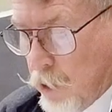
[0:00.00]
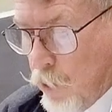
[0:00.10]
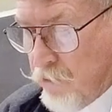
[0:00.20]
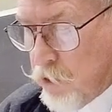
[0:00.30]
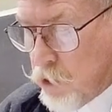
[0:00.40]
how
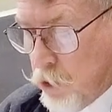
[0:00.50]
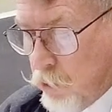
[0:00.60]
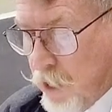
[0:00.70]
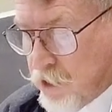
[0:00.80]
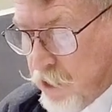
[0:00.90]
often
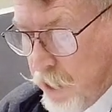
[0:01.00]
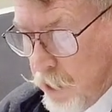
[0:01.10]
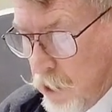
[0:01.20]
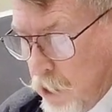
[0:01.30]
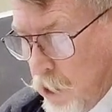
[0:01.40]
2
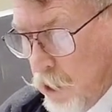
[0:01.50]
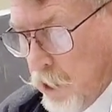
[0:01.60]
Isaiah